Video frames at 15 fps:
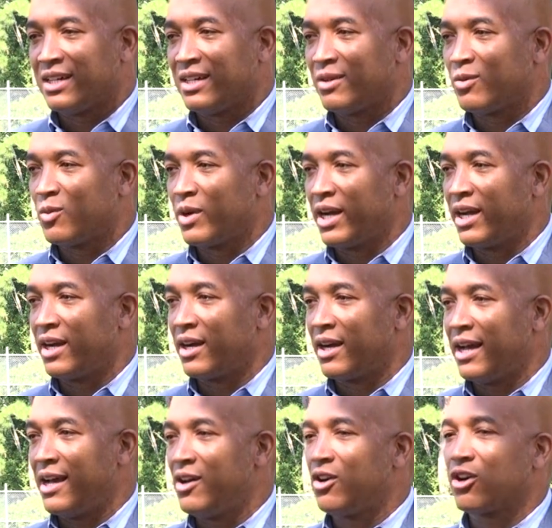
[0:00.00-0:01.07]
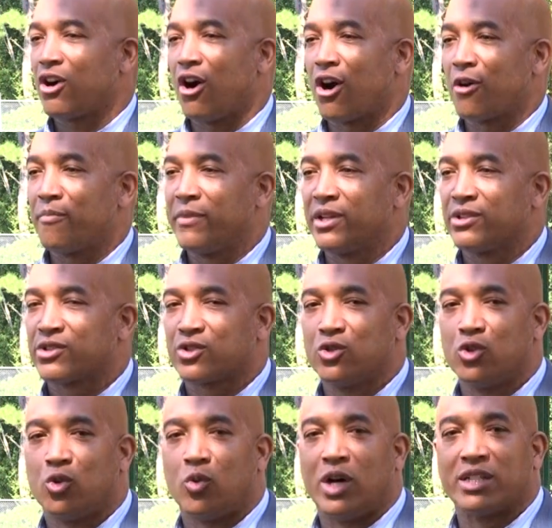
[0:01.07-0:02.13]
where Elkhart Middle
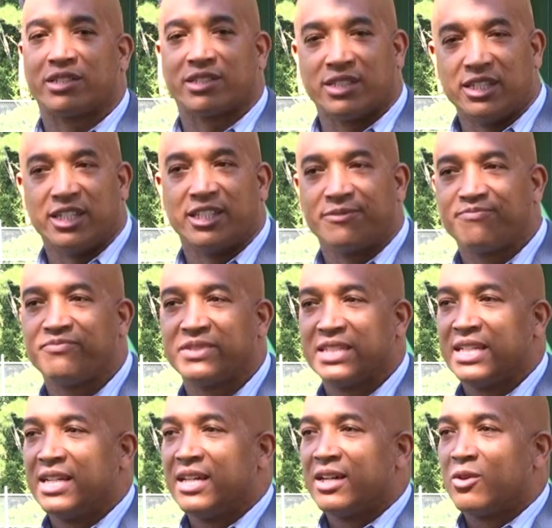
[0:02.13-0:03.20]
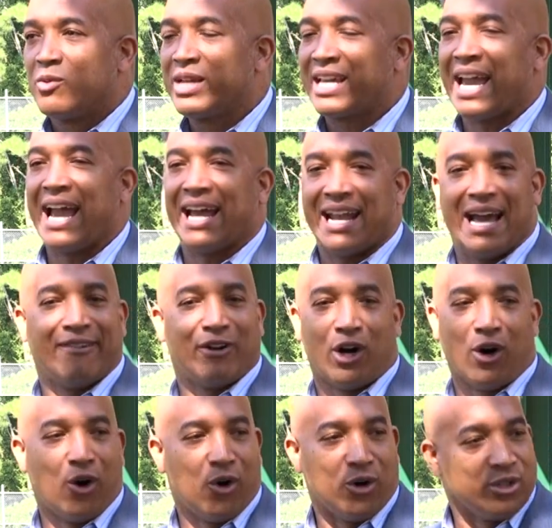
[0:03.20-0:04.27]
School once stood, we can't have a
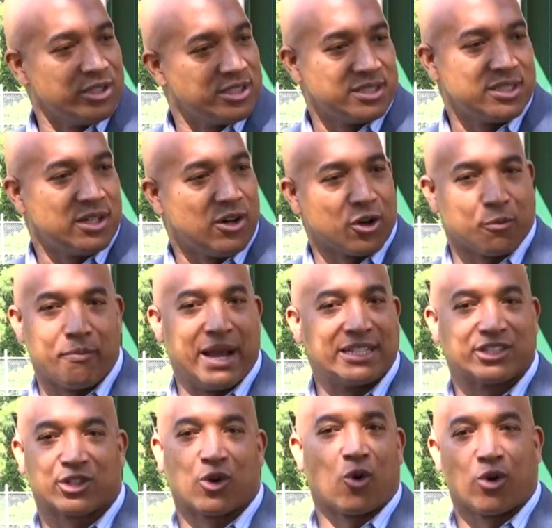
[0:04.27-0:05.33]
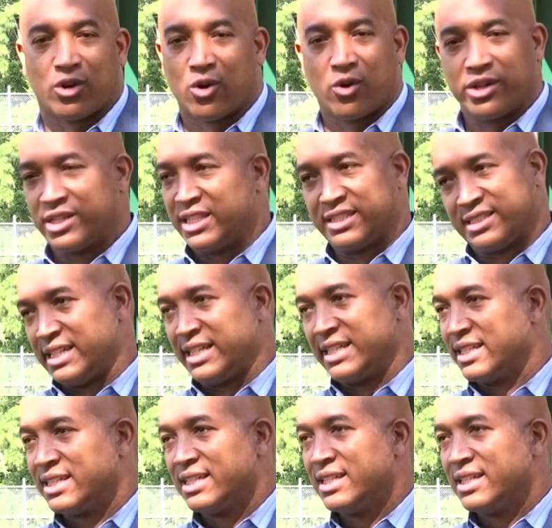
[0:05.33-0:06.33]
hole on a major corridor in this city.